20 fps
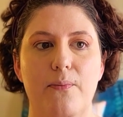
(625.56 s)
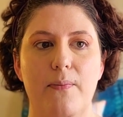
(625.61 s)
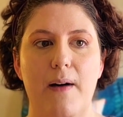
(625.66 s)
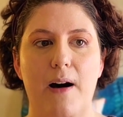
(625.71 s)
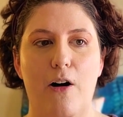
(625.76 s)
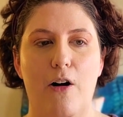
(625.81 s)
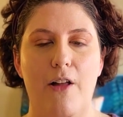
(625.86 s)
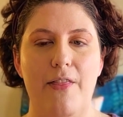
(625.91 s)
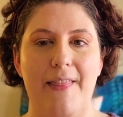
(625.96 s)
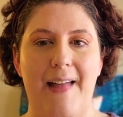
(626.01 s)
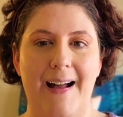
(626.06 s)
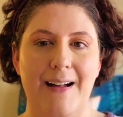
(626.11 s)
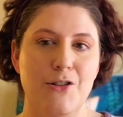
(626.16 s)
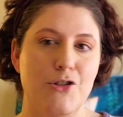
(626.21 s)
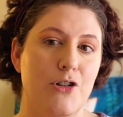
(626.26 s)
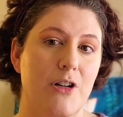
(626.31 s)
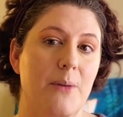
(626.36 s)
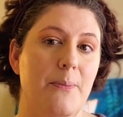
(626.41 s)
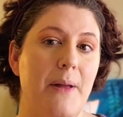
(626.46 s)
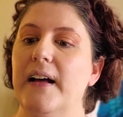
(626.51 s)
on that
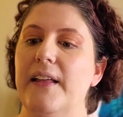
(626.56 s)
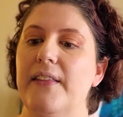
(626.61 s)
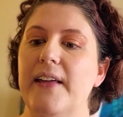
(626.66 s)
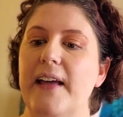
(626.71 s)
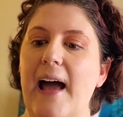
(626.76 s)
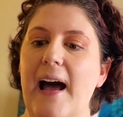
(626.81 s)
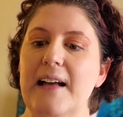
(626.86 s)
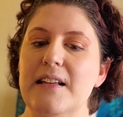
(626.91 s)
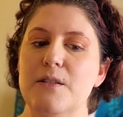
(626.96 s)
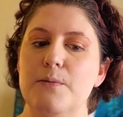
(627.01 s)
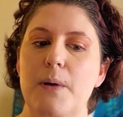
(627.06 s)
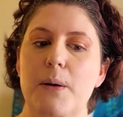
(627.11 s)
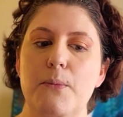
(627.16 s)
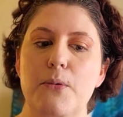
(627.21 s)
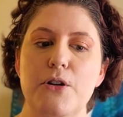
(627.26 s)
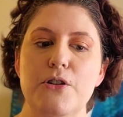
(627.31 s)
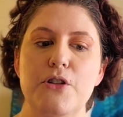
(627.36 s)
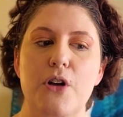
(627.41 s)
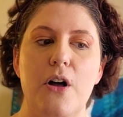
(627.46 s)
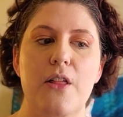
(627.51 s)
trip. The cast
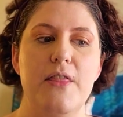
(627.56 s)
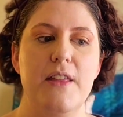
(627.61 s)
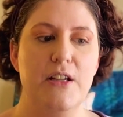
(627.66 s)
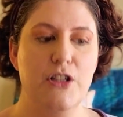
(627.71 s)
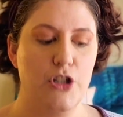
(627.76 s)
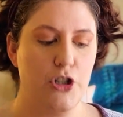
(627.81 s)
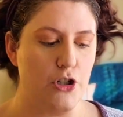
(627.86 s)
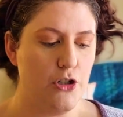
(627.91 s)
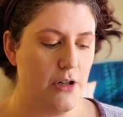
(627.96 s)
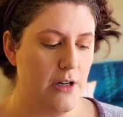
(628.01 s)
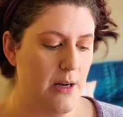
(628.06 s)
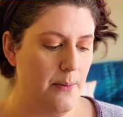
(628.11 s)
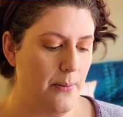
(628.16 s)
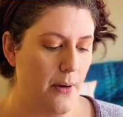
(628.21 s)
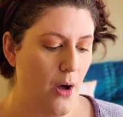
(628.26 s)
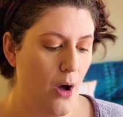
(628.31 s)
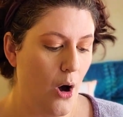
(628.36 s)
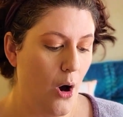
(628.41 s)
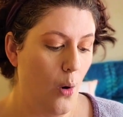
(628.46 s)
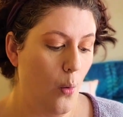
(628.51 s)
members on this trip
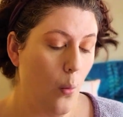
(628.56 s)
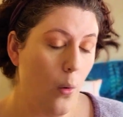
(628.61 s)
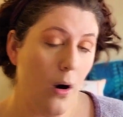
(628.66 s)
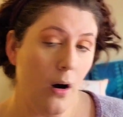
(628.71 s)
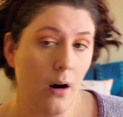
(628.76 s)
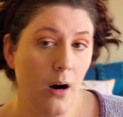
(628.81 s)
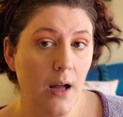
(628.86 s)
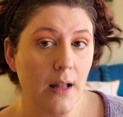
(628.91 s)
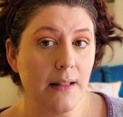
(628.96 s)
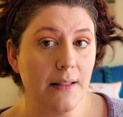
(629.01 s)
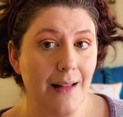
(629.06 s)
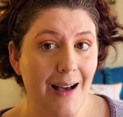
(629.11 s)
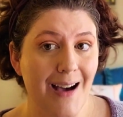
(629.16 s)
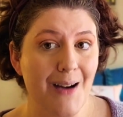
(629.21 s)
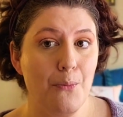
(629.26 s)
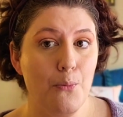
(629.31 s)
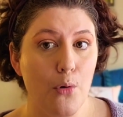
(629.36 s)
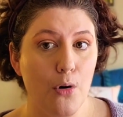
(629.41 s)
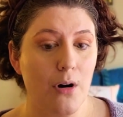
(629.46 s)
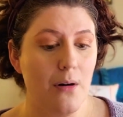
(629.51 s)
were a
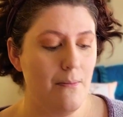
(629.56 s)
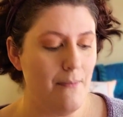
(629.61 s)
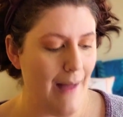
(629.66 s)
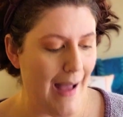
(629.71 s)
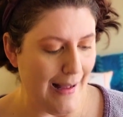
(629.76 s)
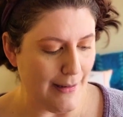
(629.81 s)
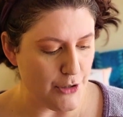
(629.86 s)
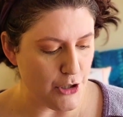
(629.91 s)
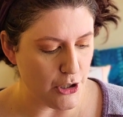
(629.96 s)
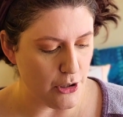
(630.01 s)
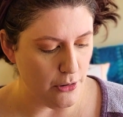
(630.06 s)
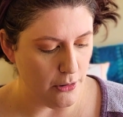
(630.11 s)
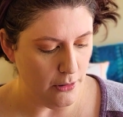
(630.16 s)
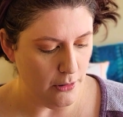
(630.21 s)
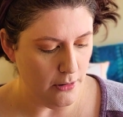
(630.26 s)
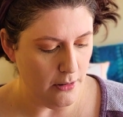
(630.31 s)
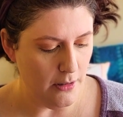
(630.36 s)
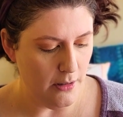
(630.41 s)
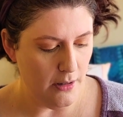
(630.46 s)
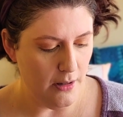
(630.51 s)
lot more magical
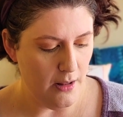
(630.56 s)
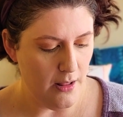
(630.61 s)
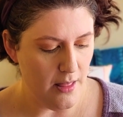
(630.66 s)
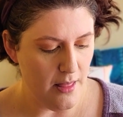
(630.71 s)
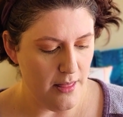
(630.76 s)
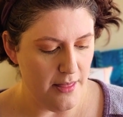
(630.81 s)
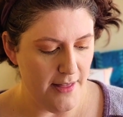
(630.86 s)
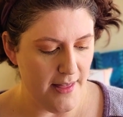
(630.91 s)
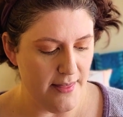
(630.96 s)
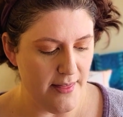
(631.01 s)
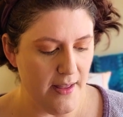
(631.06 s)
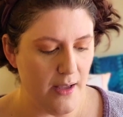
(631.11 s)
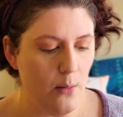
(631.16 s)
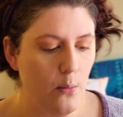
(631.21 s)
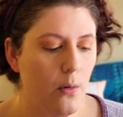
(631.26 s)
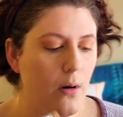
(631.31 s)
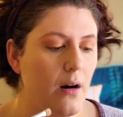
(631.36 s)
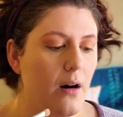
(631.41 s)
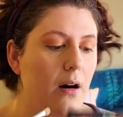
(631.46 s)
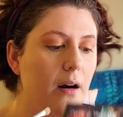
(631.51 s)
than they
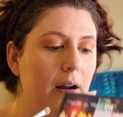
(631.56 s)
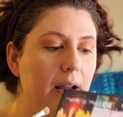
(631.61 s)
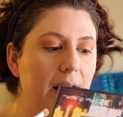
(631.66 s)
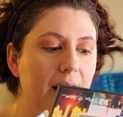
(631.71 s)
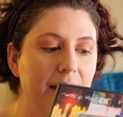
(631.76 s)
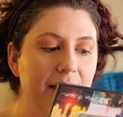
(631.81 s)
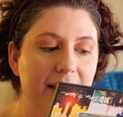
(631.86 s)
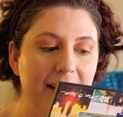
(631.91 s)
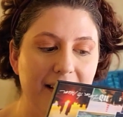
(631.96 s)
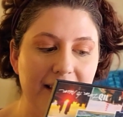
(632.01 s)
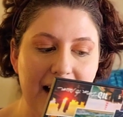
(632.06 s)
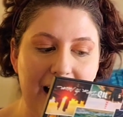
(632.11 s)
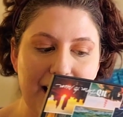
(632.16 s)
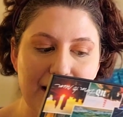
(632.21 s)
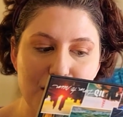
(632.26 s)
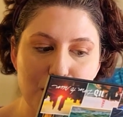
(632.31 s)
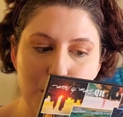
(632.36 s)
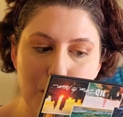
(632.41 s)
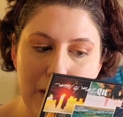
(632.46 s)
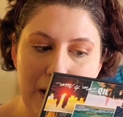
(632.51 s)
were in the
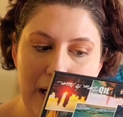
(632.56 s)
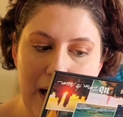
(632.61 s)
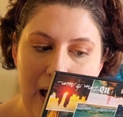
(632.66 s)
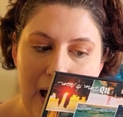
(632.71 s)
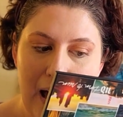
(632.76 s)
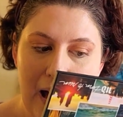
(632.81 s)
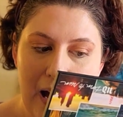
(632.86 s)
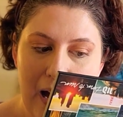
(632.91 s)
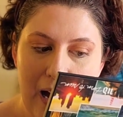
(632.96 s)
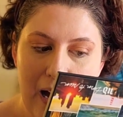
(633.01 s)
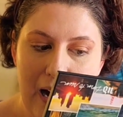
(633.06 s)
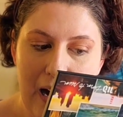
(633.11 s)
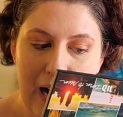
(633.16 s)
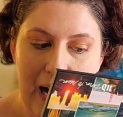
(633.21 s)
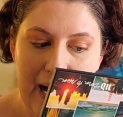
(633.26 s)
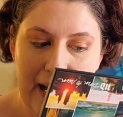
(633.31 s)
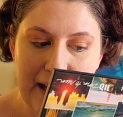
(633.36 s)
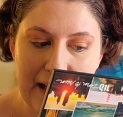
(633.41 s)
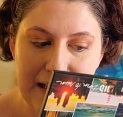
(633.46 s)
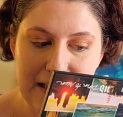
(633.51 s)
last one.
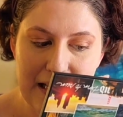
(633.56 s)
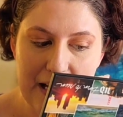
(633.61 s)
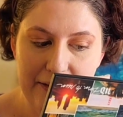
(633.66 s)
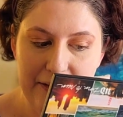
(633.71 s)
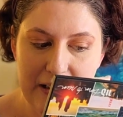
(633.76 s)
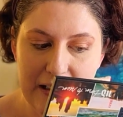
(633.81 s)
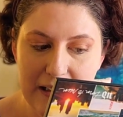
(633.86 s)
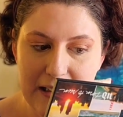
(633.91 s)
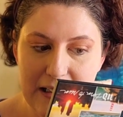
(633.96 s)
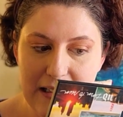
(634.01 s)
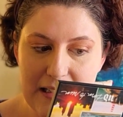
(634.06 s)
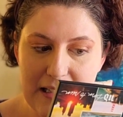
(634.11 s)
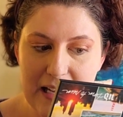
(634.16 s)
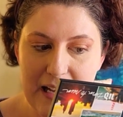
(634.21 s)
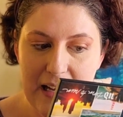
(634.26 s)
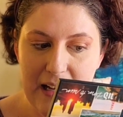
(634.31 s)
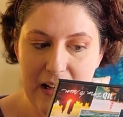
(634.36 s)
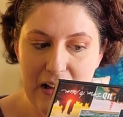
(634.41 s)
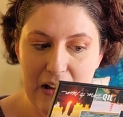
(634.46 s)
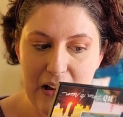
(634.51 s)
I can definitely
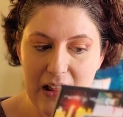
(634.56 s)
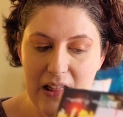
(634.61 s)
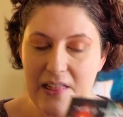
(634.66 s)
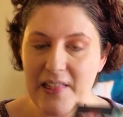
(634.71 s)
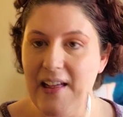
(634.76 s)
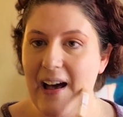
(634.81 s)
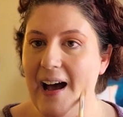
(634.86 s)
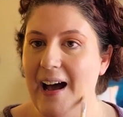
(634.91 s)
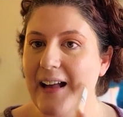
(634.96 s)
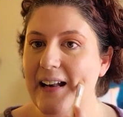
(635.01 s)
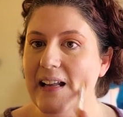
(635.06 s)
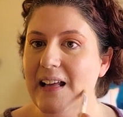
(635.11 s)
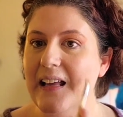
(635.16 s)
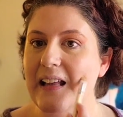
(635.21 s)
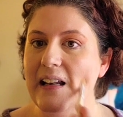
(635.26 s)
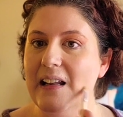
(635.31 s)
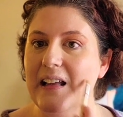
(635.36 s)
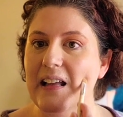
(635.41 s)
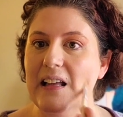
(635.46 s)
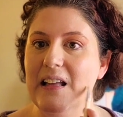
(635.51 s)
tell that
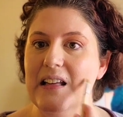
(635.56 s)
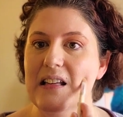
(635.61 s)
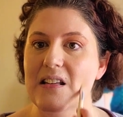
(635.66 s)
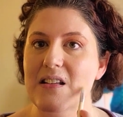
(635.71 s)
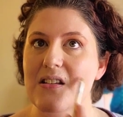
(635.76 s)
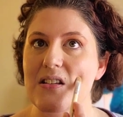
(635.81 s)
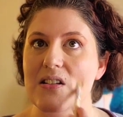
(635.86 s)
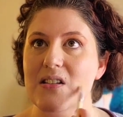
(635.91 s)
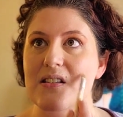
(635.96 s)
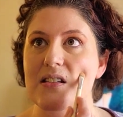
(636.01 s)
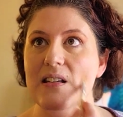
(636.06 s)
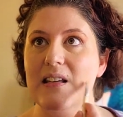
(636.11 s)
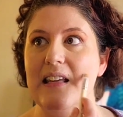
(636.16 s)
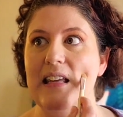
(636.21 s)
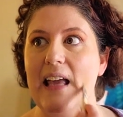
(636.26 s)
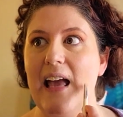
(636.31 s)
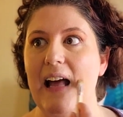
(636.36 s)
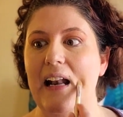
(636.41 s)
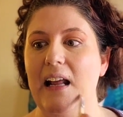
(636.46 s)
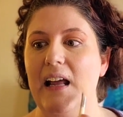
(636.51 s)
it is
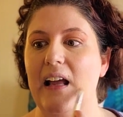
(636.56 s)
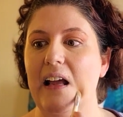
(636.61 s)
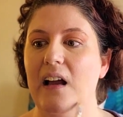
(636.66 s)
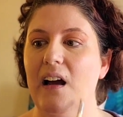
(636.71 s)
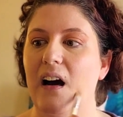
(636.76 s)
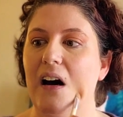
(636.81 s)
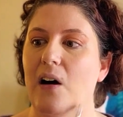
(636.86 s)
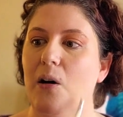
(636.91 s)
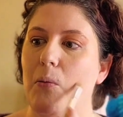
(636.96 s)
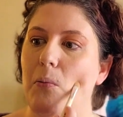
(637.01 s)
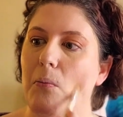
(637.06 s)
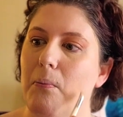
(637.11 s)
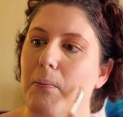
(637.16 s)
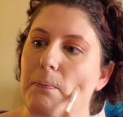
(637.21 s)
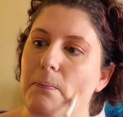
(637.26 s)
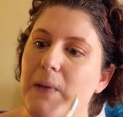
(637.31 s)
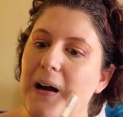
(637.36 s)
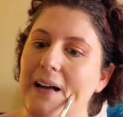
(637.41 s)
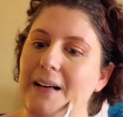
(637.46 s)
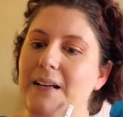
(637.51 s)
getting
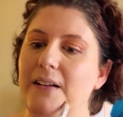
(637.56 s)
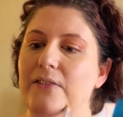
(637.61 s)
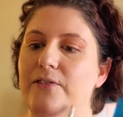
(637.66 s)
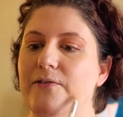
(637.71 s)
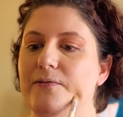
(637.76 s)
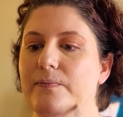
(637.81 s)
kind of